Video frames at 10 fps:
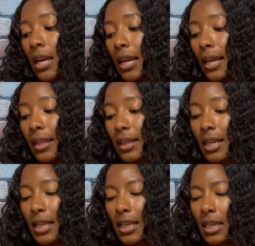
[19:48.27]
I
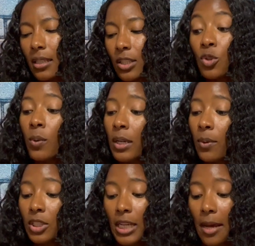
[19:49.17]
think it's
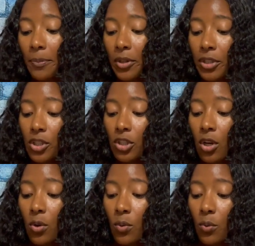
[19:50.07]
21 chapters,
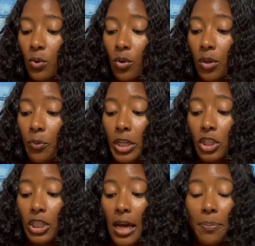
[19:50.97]
so you can read a
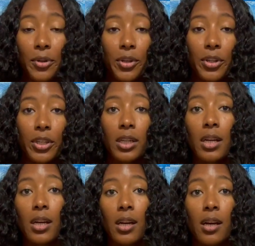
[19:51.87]
chapter
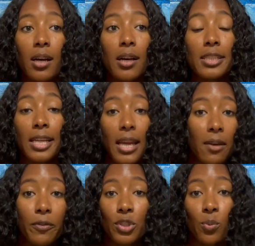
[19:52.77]
a day
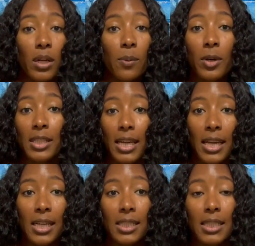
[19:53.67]
for 21
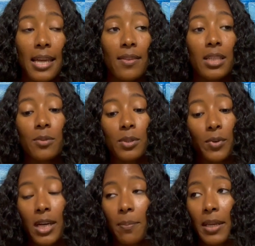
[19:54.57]
days. And this was
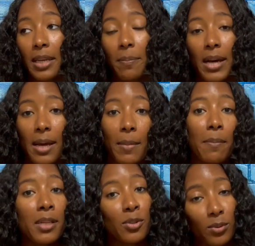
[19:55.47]
recommended by my
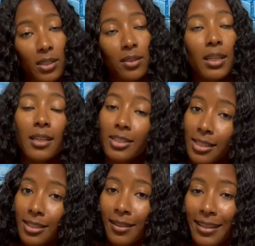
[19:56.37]
mentor, again,
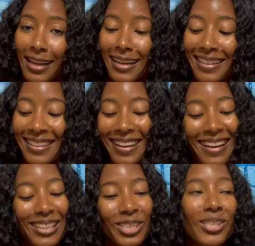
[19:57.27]
Jessica Lane.
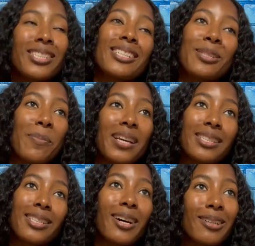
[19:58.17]
She's just the
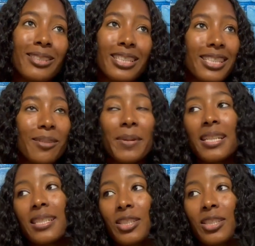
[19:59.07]
best, y'all. She's the best.